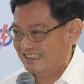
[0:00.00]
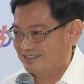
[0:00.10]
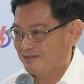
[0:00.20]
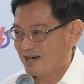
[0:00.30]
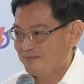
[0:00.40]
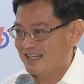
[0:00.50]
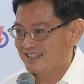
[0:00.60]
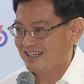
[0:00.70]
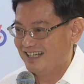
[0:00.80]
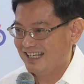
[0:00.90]
Uh, Prime
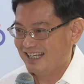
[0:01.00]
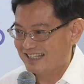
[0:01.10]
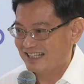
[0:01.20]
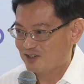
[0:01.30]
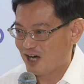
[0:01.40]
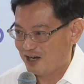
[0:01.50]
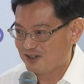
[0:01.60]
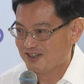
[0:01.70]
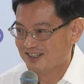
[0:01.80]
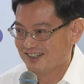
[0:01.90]
Minister Lee is in
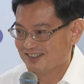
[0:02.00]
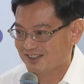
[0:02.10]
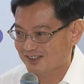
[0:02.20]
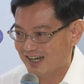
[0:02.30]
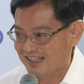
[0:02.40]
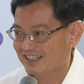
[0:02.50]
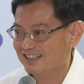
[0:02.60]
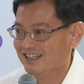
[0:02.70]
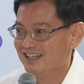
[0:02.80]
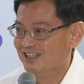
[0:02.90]
charge. So I think
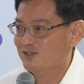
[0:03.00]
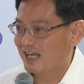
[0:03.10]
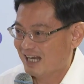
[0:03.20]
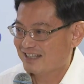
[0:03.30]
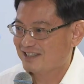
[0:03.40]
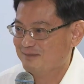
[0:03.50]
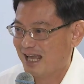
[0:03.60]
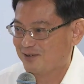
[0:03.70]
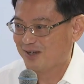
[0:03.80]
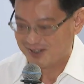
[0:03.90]
you can ask him
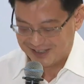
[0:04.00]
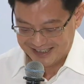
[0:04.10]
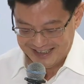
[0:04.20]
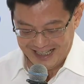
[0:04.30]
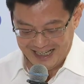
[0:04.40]
that question.